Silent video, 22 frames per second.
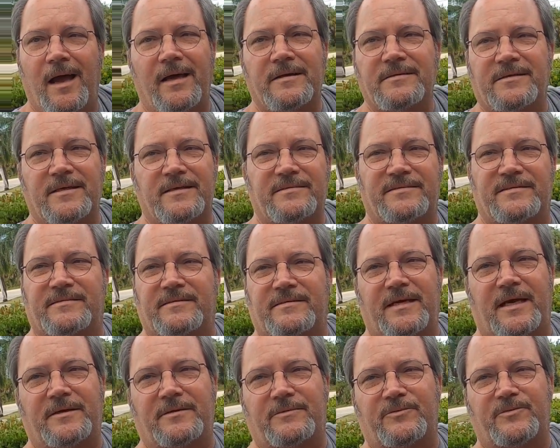I
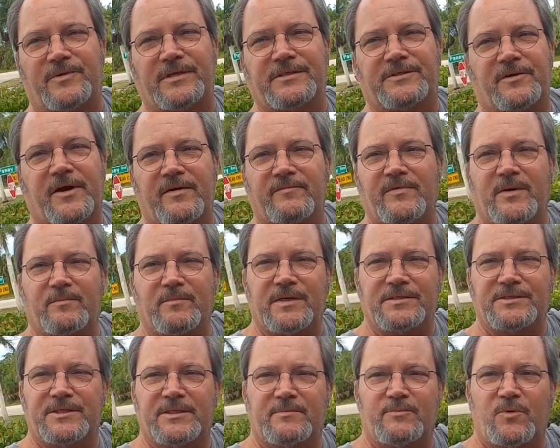don't really drive that
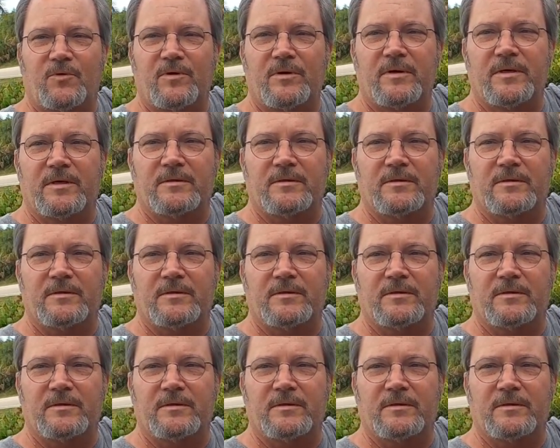much anymore.